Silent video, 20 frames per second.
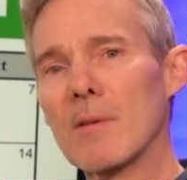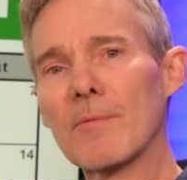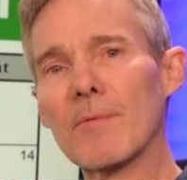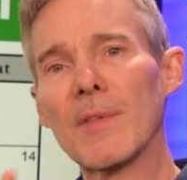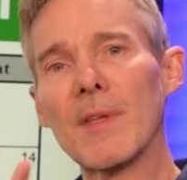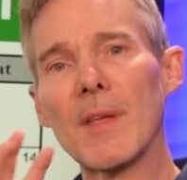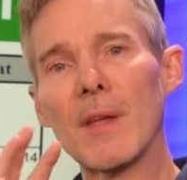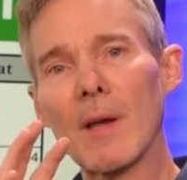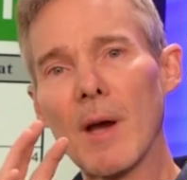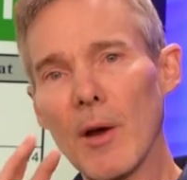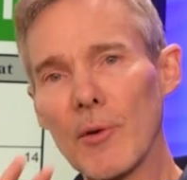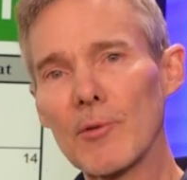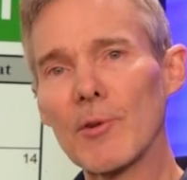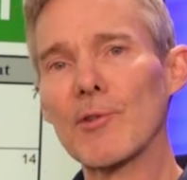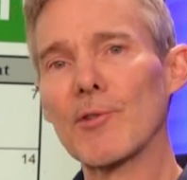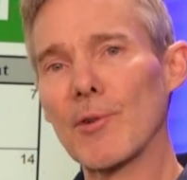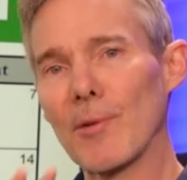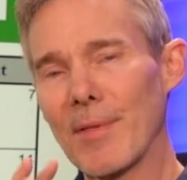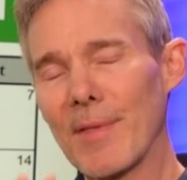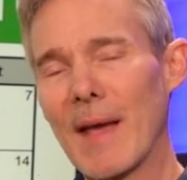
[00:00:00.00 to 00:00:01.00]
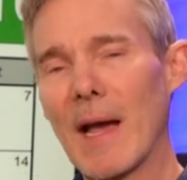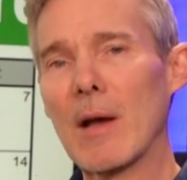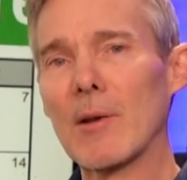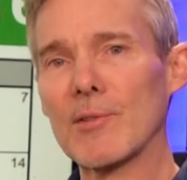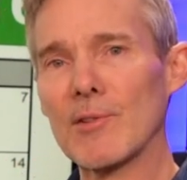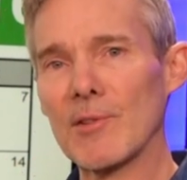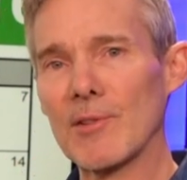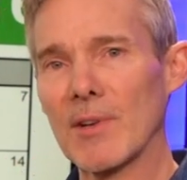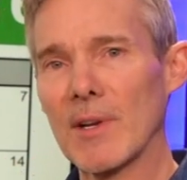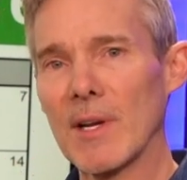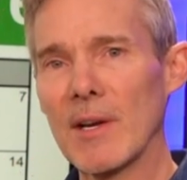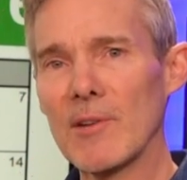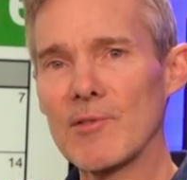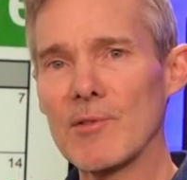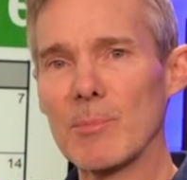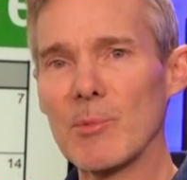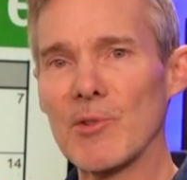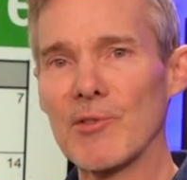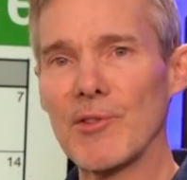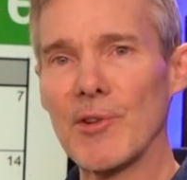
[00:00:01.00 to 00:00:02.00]
of the hundreds or thousands of
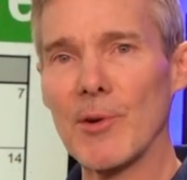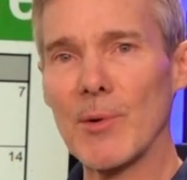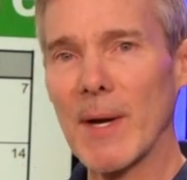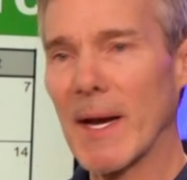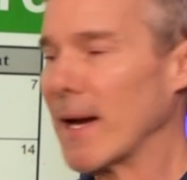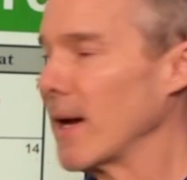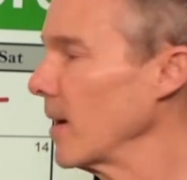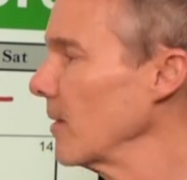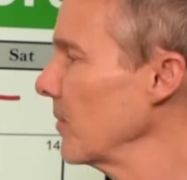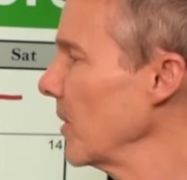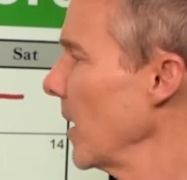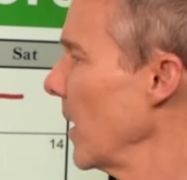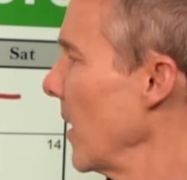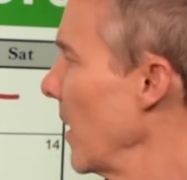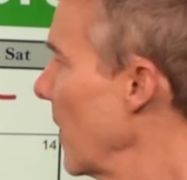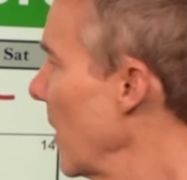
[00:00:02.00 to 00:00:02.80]
customers you have